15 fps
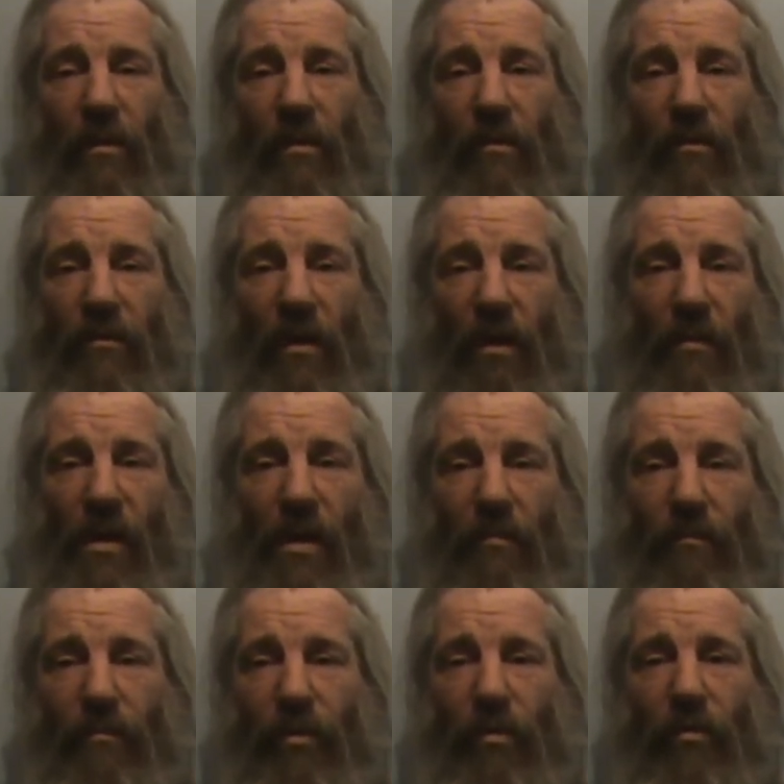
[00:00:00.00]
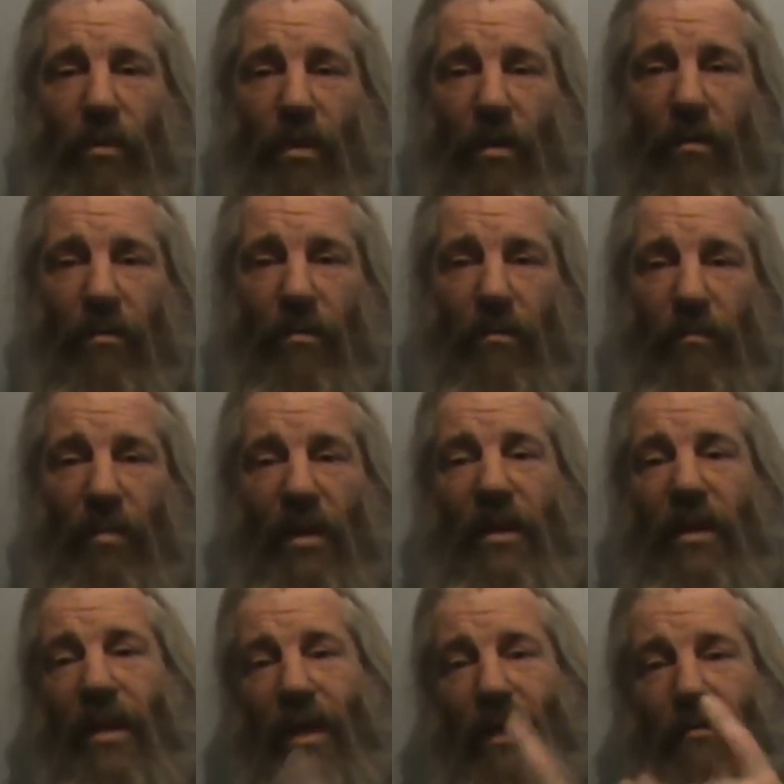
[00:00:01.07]
thumb up, brew on,
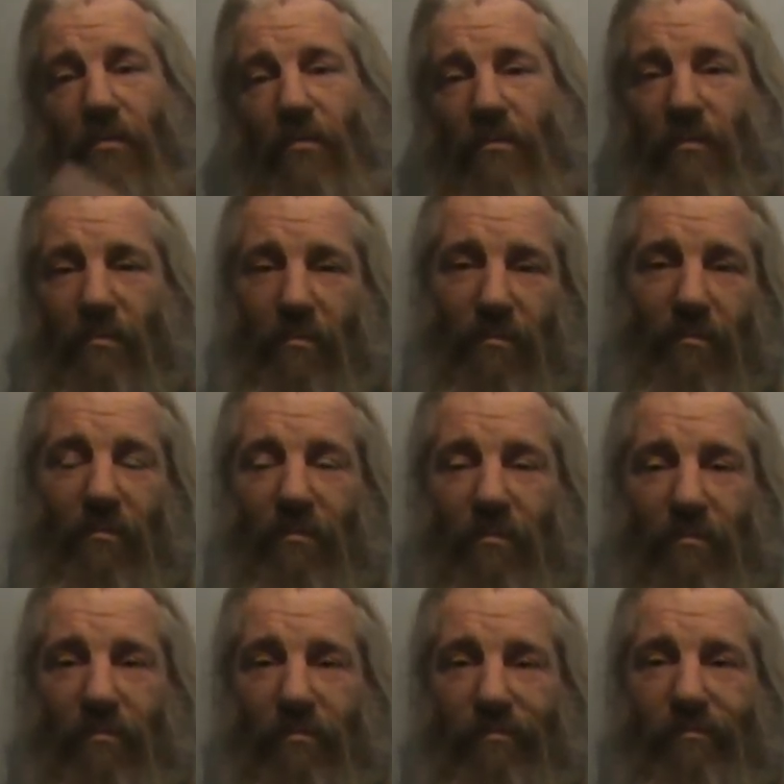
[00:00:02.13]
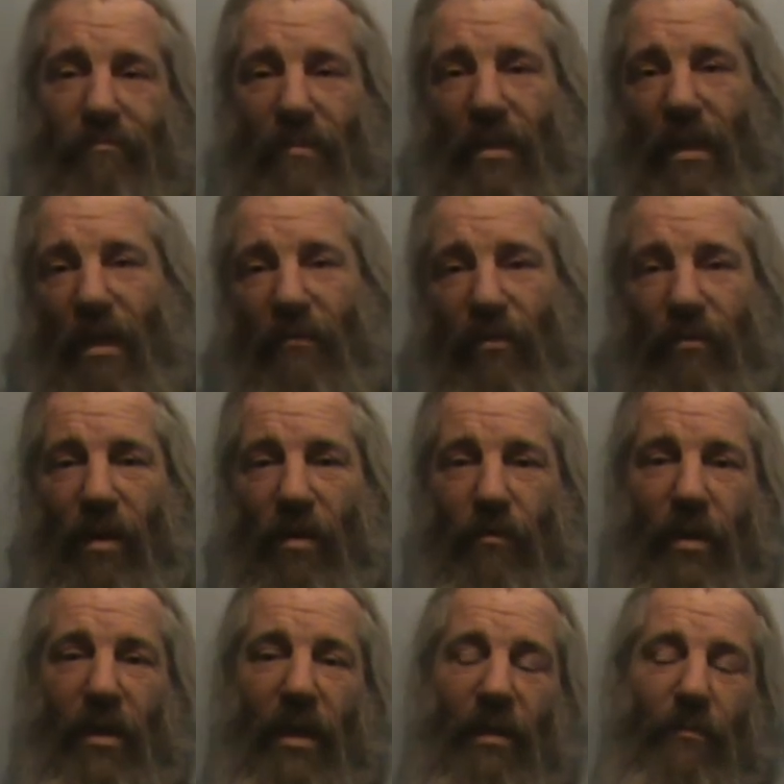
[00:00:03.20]
pinky out. Have a great
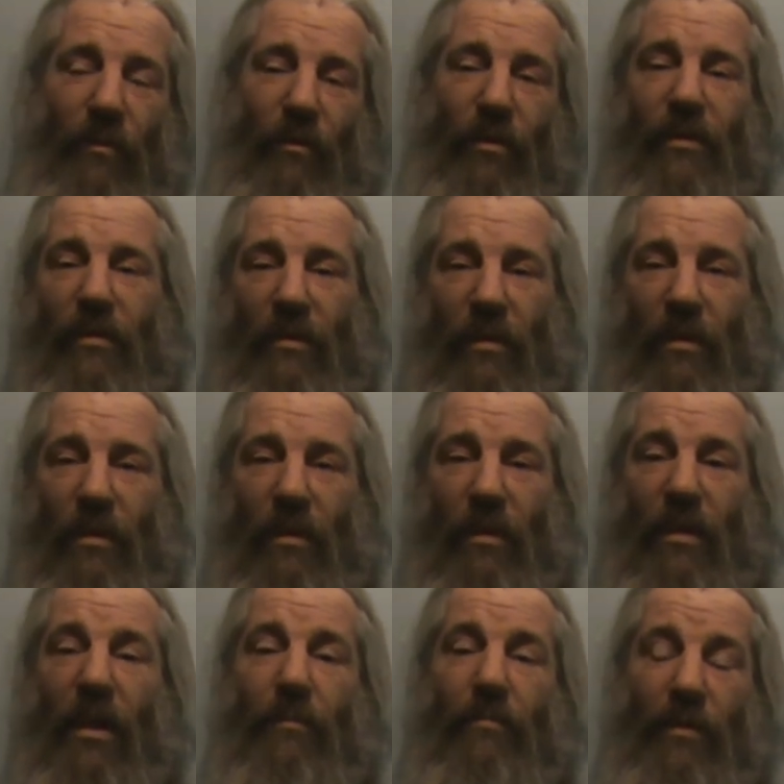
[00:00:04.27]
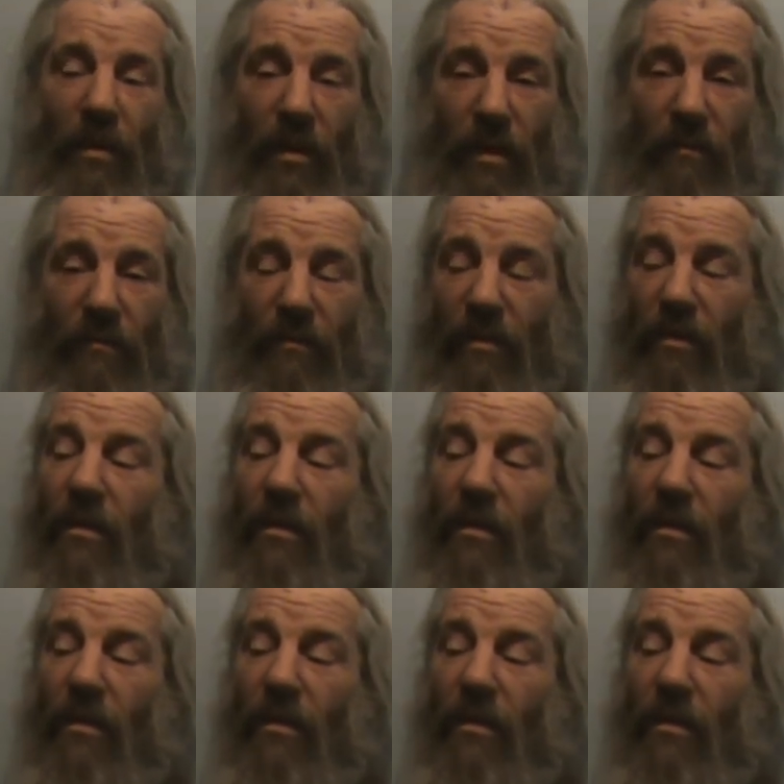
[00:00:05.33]
weekend, boys. Keep safe.